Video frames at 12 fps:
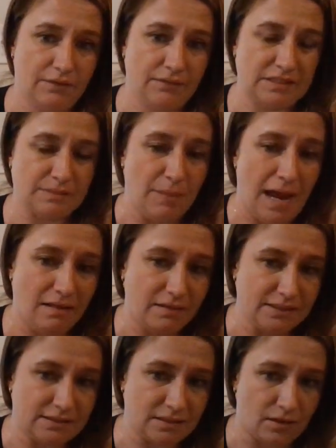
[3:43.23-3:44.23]
This
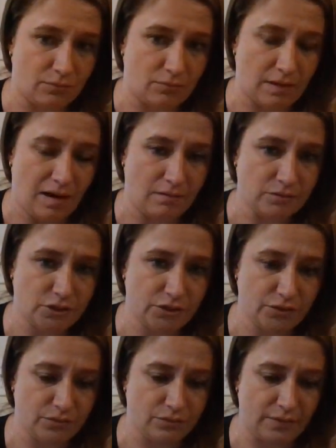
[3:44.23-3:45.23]
malice around
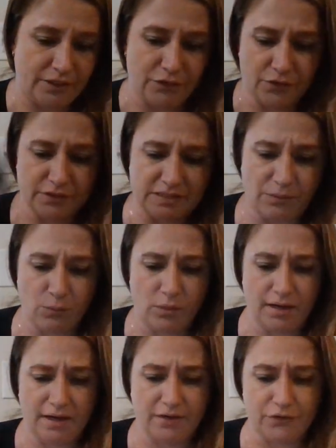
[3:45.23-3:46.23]
you and you're
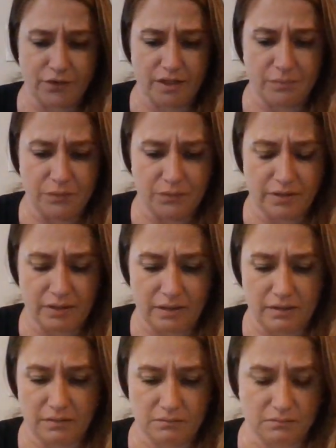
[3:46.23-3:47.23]
somewhere in your
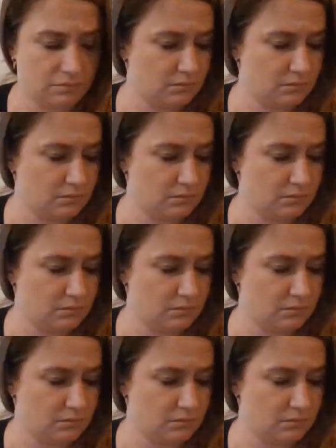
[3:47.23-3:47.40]
community.